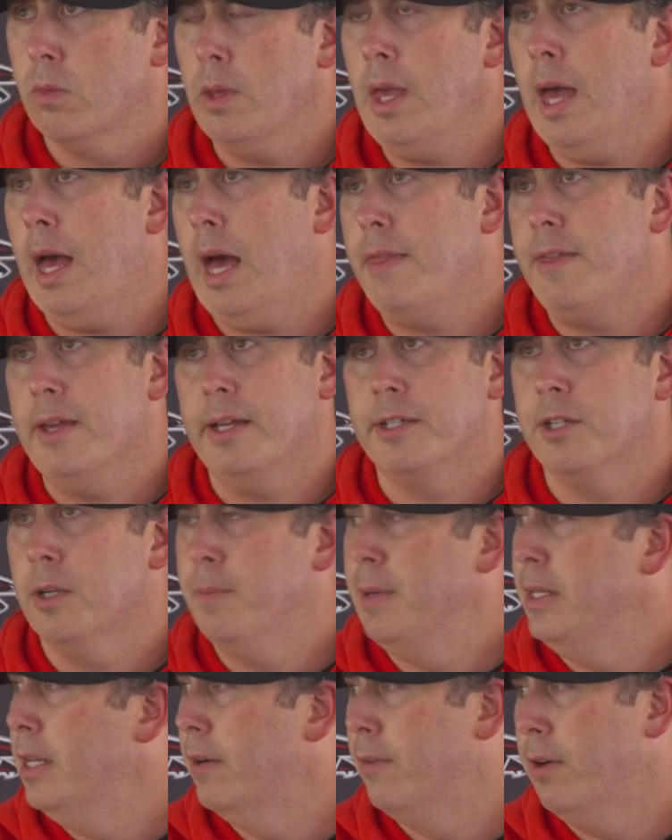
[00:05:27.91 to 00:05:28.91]
Yeah, I think it's going
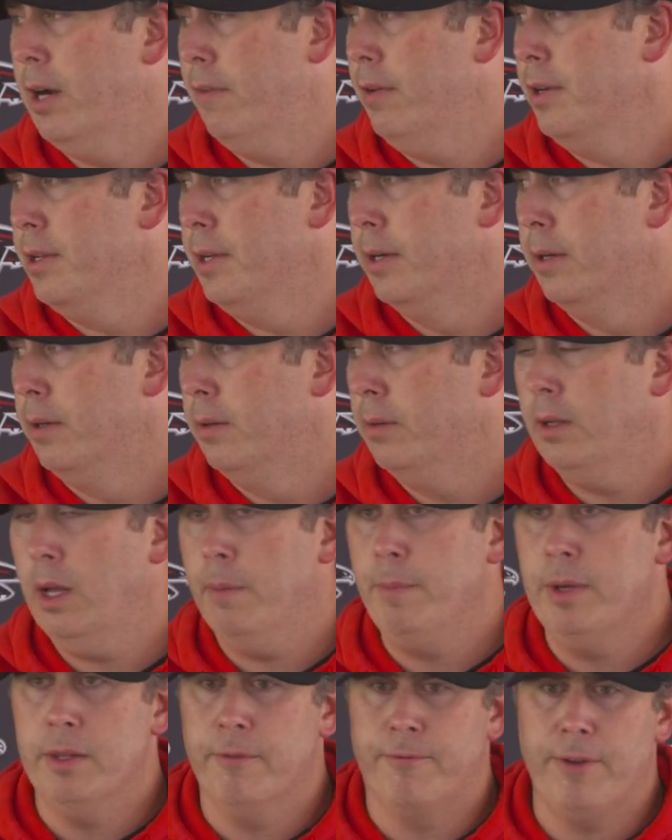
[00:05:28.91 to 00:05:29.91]
to be different every year.
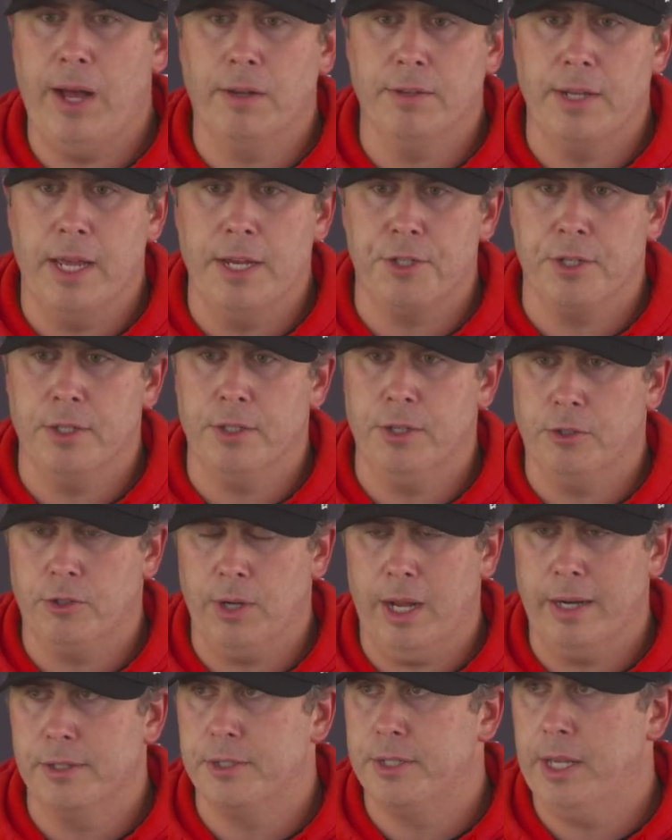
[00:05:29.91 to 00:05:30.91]
I mean, the foundation you're
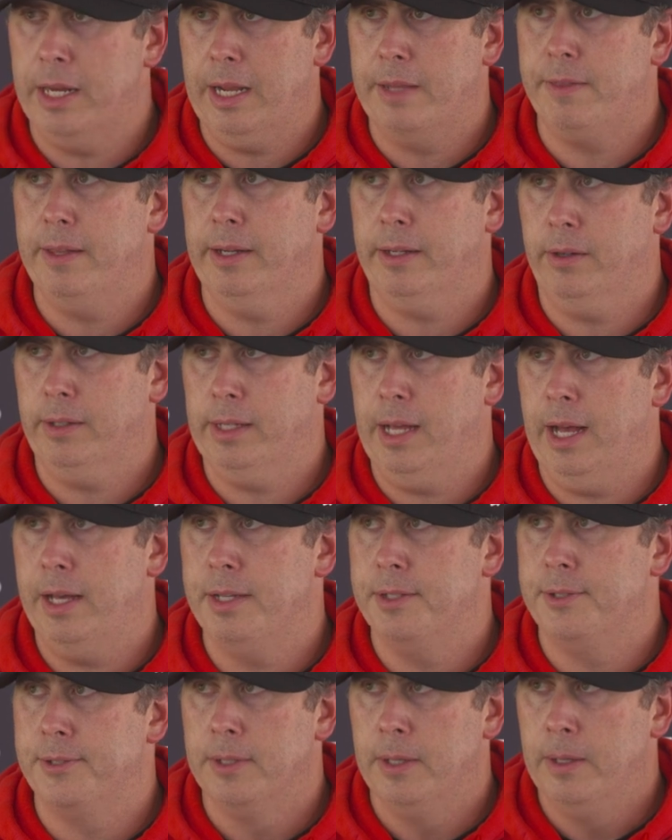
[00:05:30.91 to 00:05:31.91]
trying to set, I think our
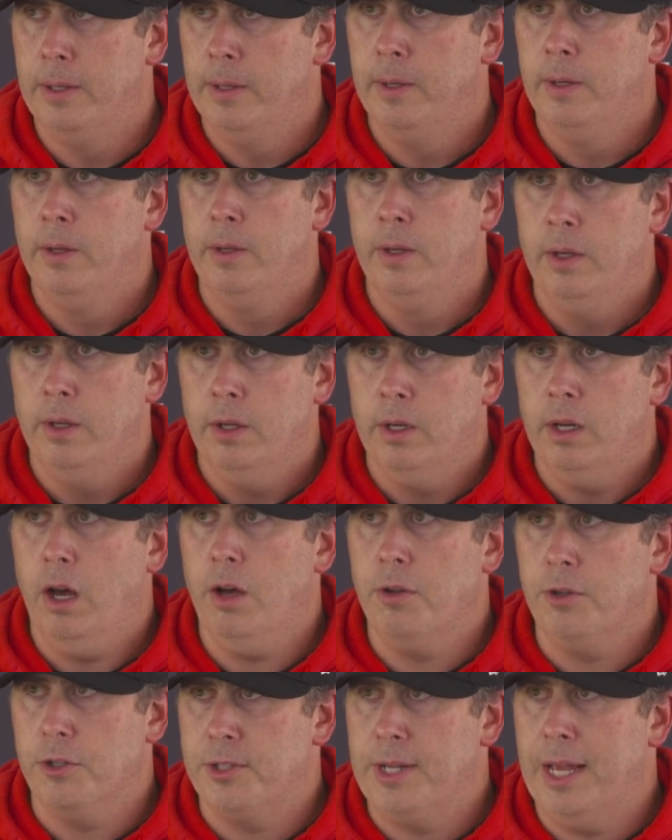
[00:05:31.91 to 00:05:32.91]
guys
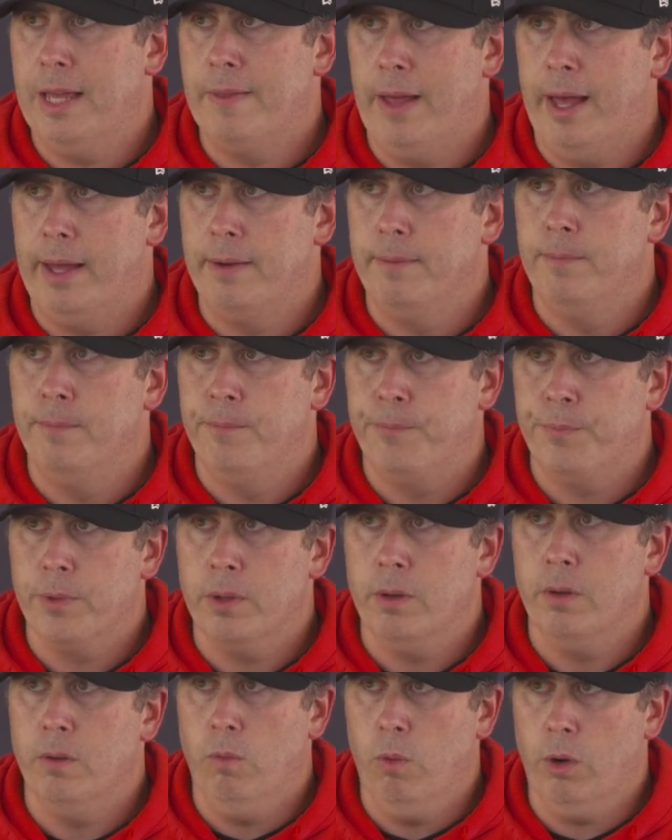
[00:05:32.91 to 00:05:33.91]
understand that,
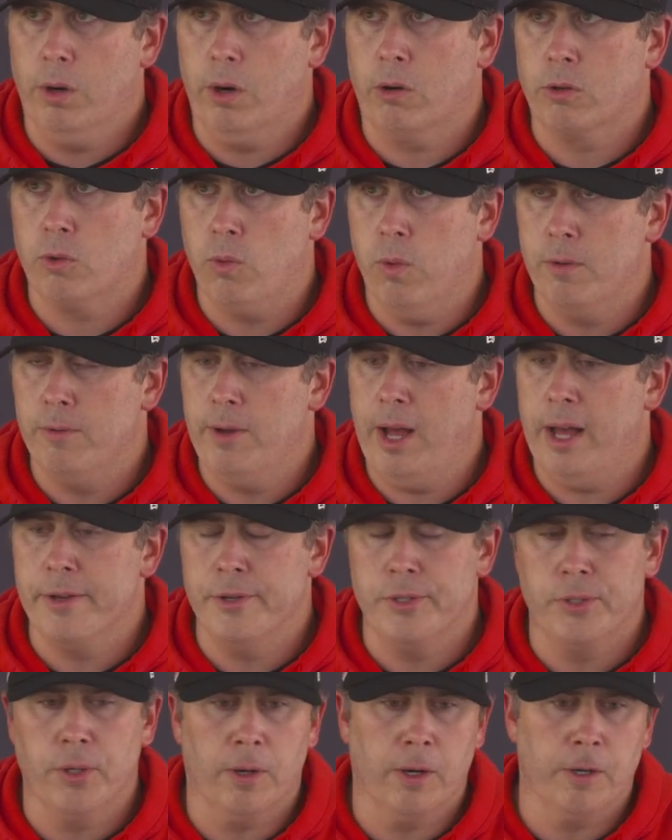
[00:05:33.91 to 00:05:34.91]
what our core
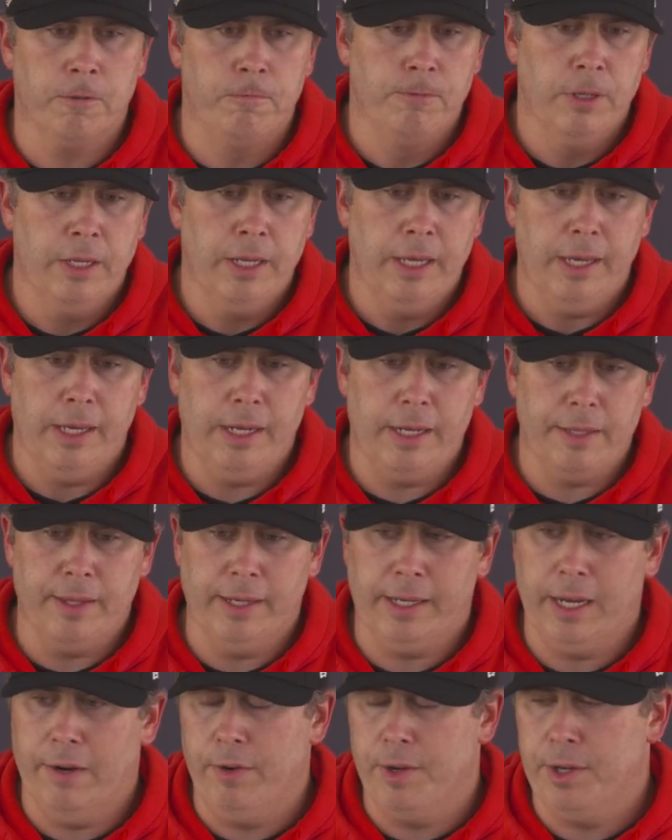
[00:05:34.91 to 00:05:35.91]
values are. And I
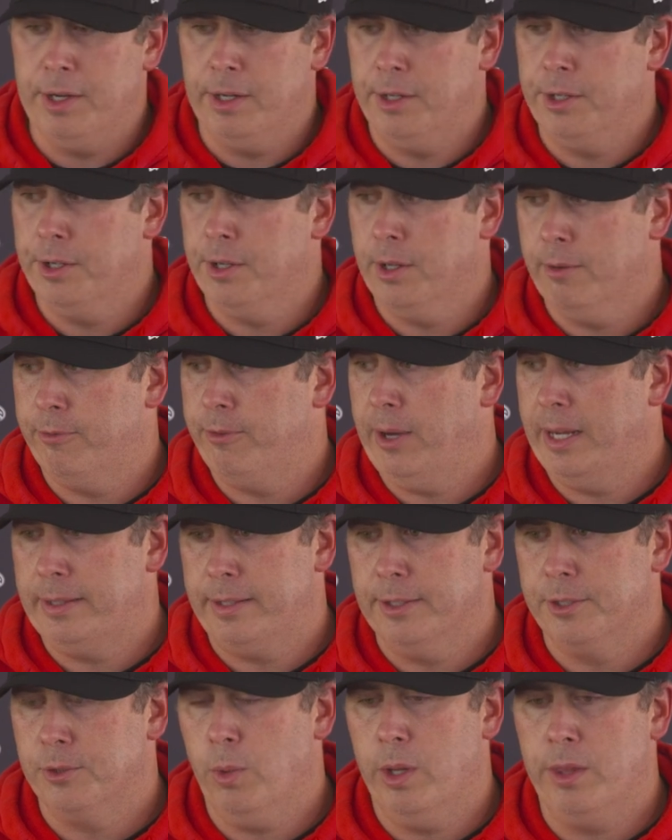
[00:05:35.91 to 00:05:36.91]
think every year you're going to fight
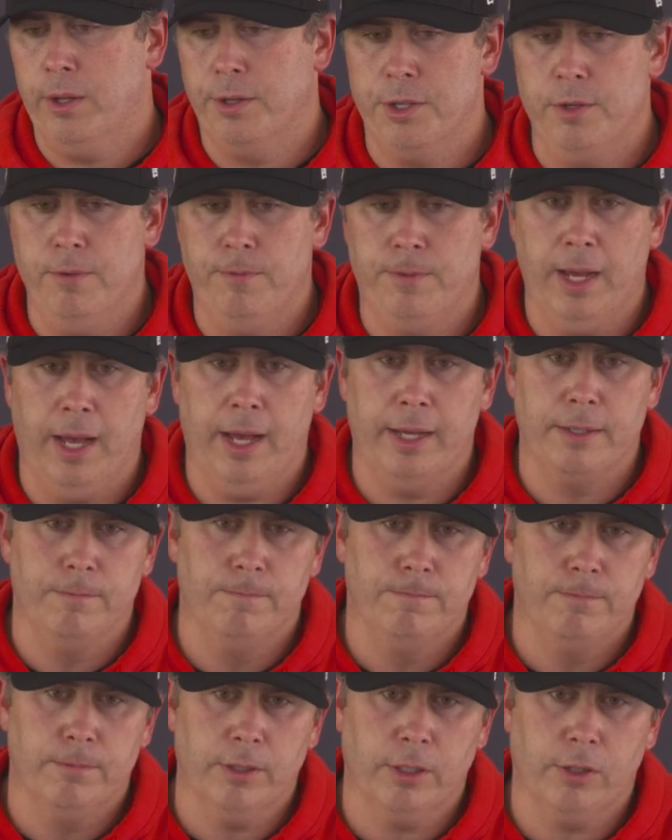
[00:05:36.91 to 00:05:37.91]
this, whether you've got
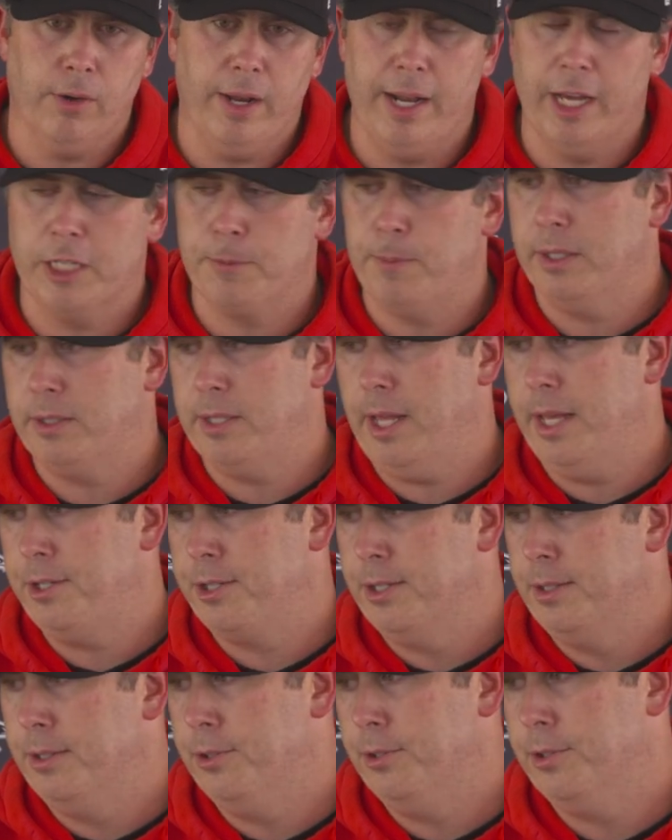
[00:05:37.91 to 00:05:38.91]
great
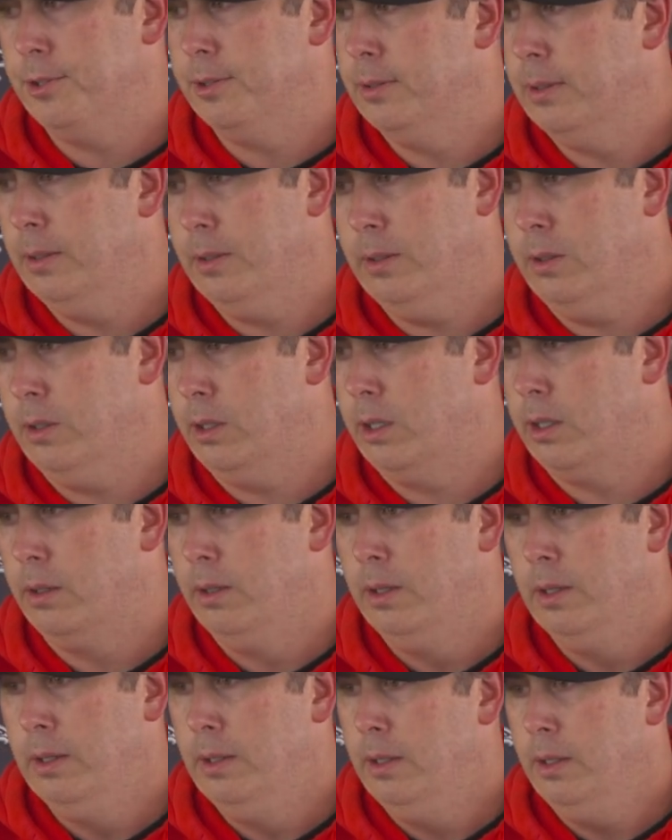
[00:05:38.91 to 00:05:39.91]
expectations or,
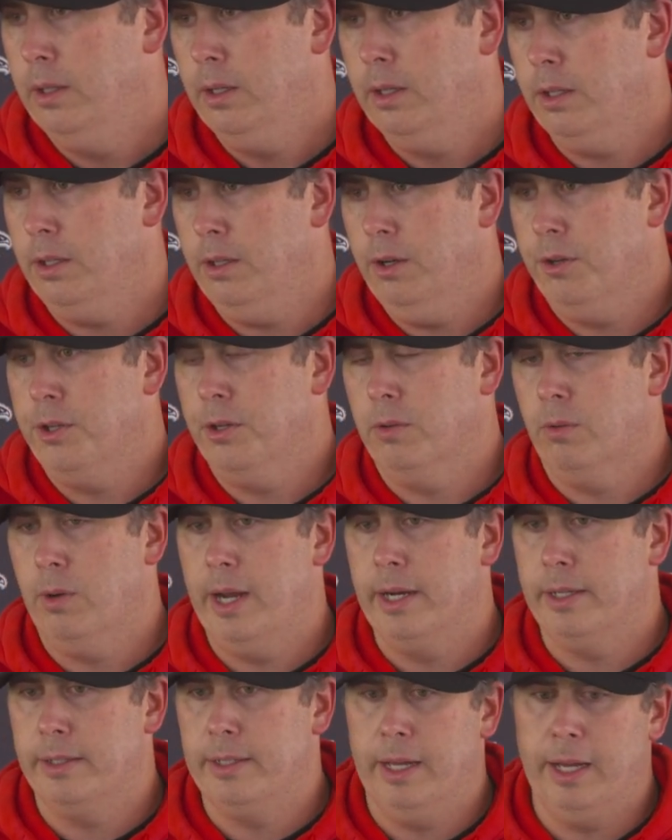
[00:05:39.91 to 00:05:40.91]
you know, you're
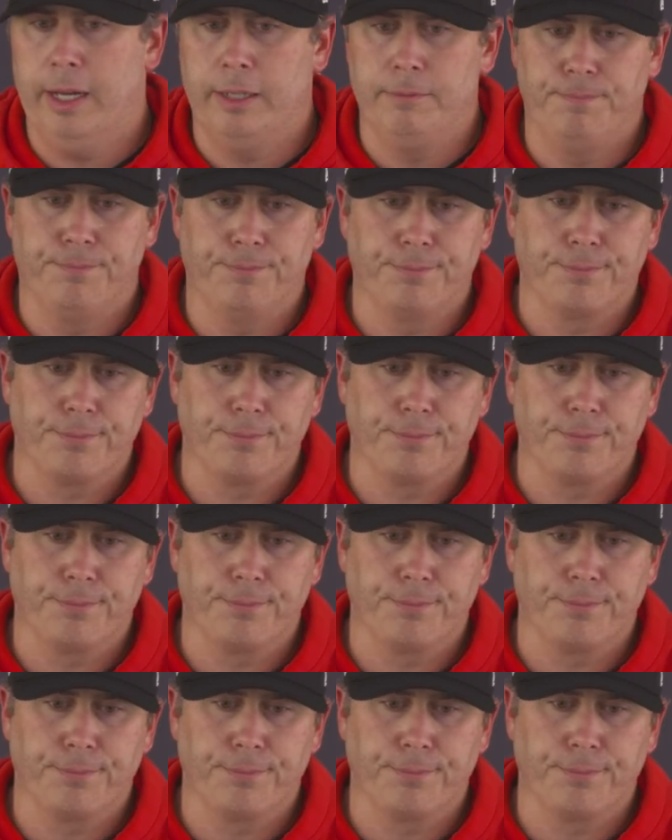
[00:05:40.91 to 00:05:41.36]
ranked the